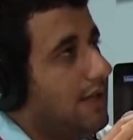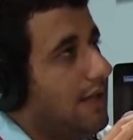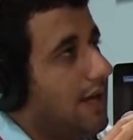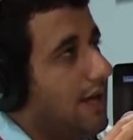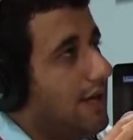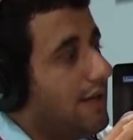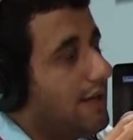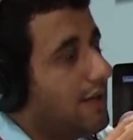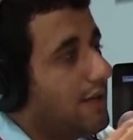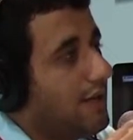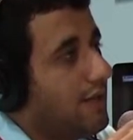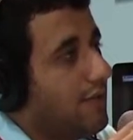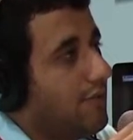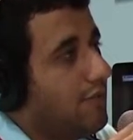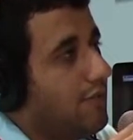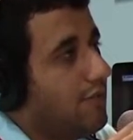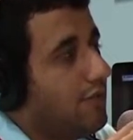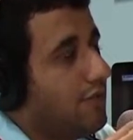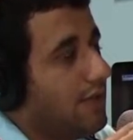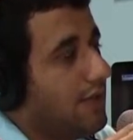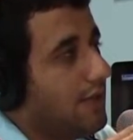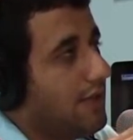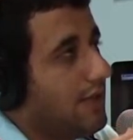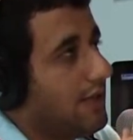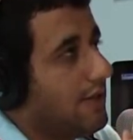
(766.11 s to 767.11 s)
and come
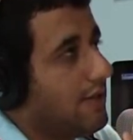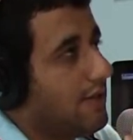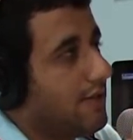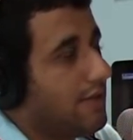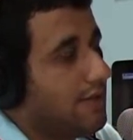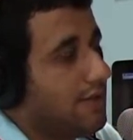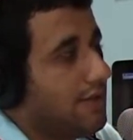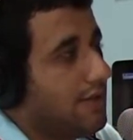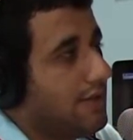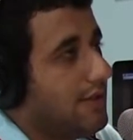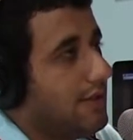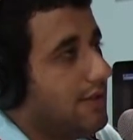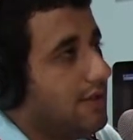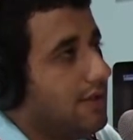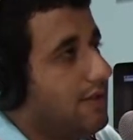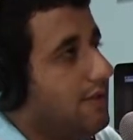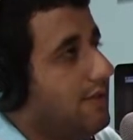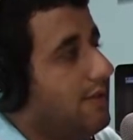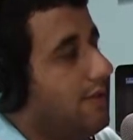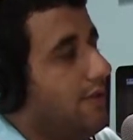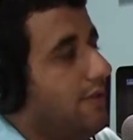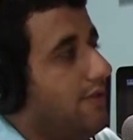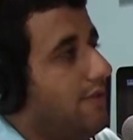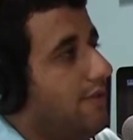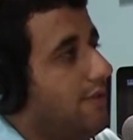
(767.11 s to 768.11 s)
really early
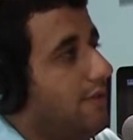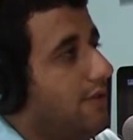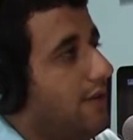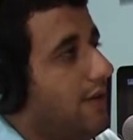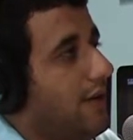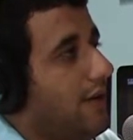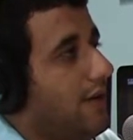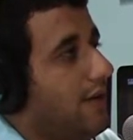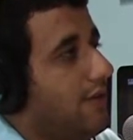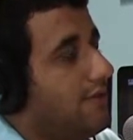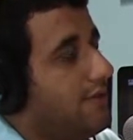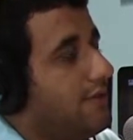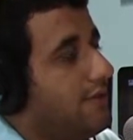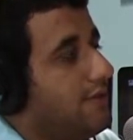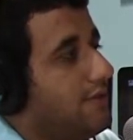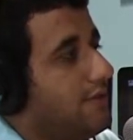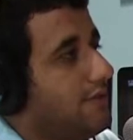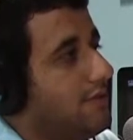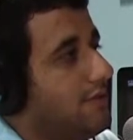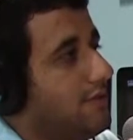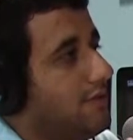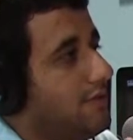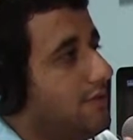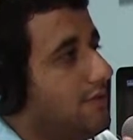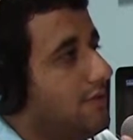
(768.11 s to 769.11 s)
if you have
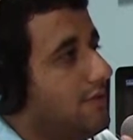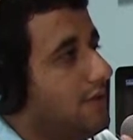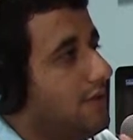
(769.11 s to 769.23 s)
to,